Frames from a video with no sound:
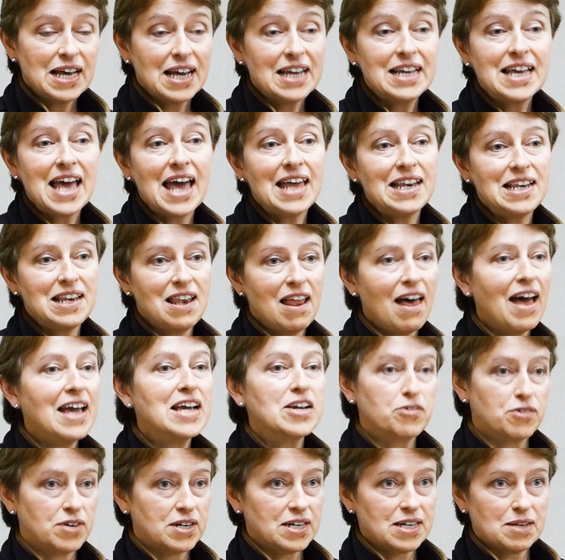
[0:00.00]
Again,
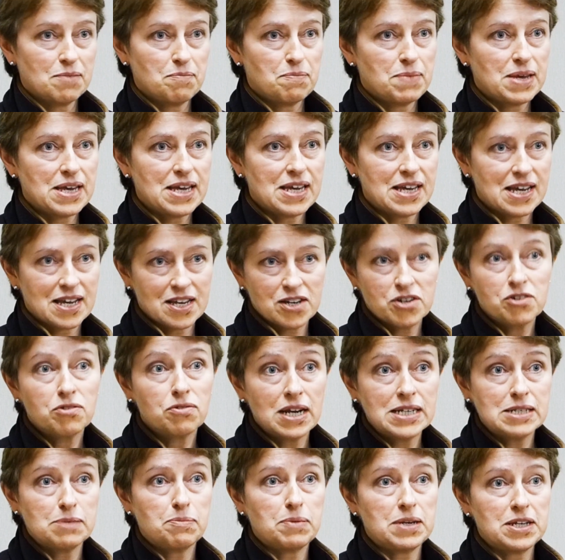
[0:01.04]
Lycra can be
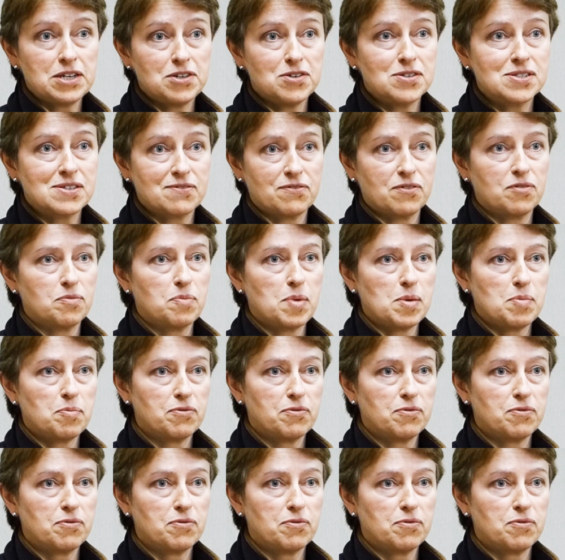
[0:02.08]
incredibly useful